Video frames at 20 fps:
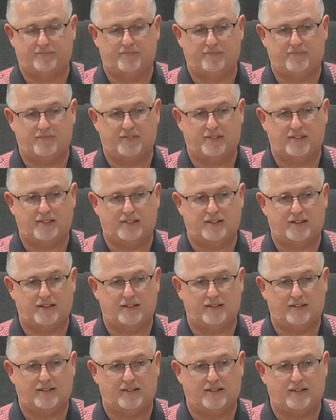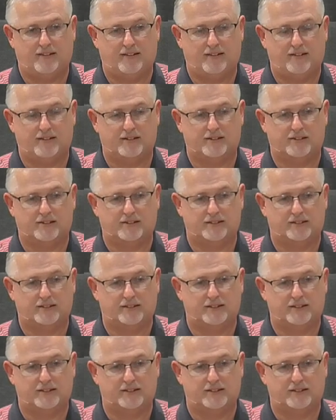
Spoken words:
No one is speaking in this clip.